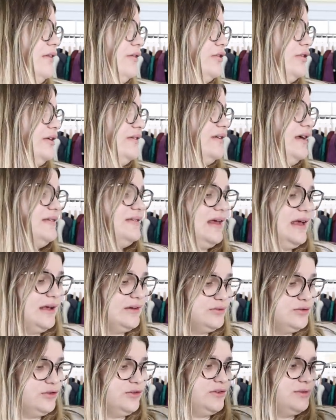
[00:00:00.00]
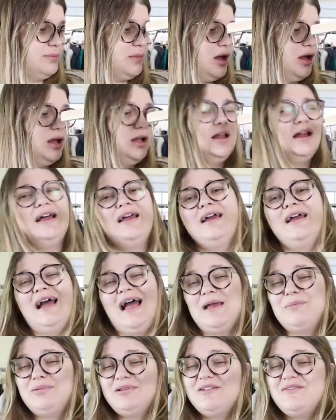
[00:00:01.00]
They're in a size extra small.
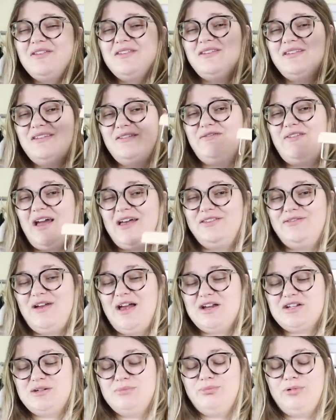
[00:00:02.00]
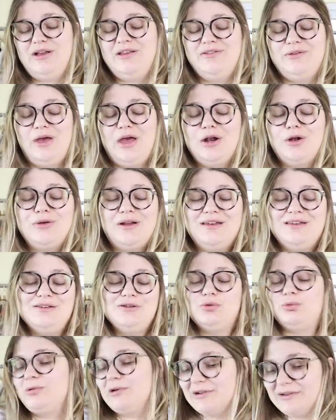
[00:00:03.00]
I believe this is a fast fashion brand, so I don't
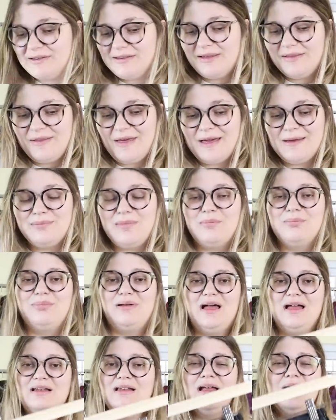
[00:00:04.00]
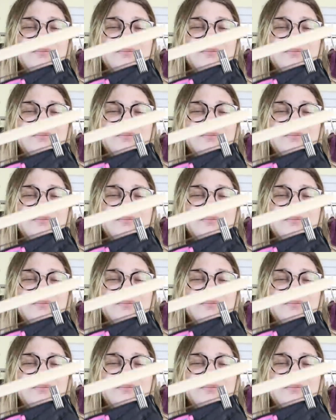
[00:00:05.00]
endorse them, but